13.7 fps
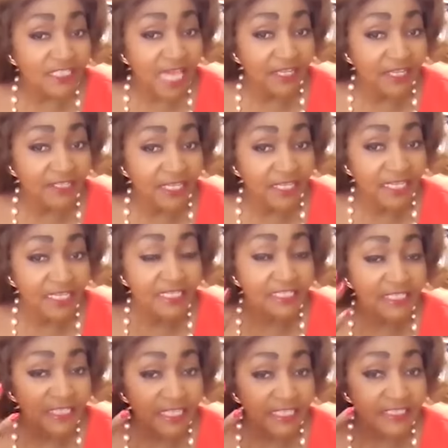Saturday,
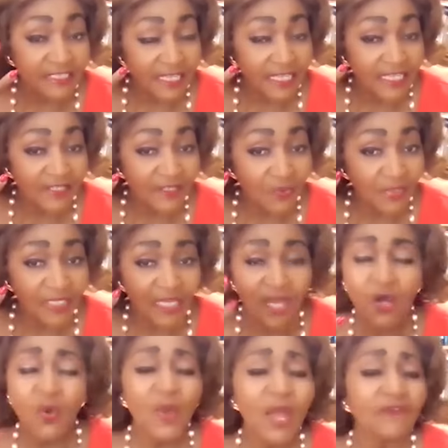six days a week.
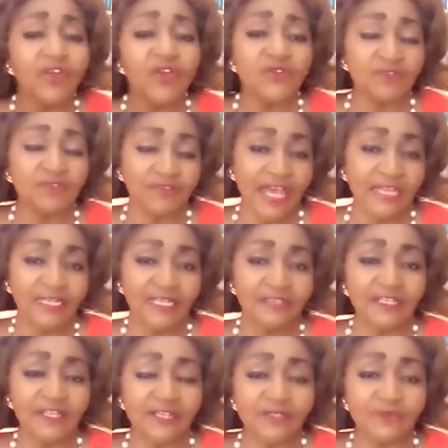Who ever heard of that?
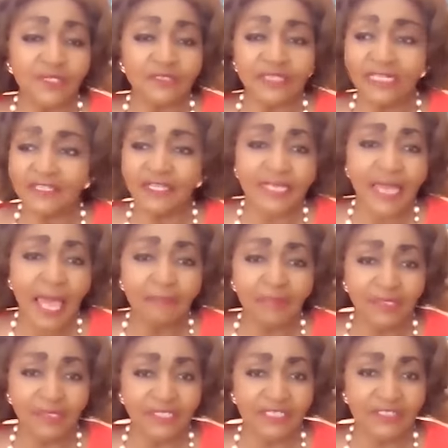That doesn't, that doesn't happen
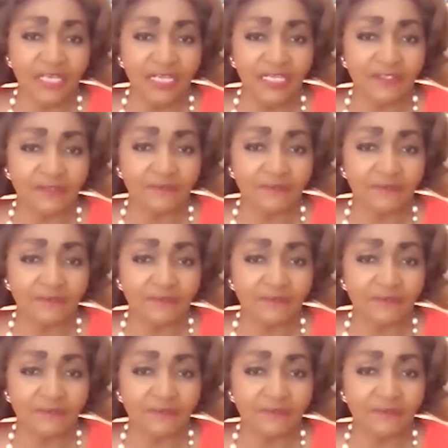these days.